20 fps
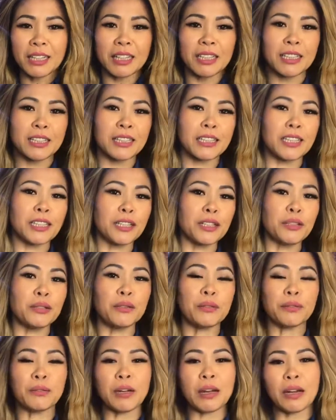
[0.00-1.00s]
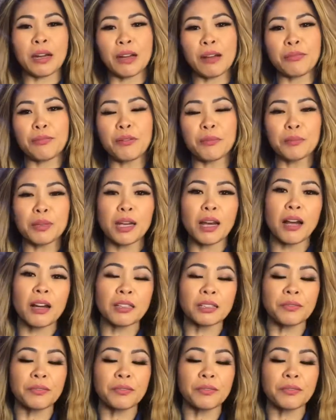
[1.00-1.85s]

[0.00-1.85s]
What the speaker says: continue from the last.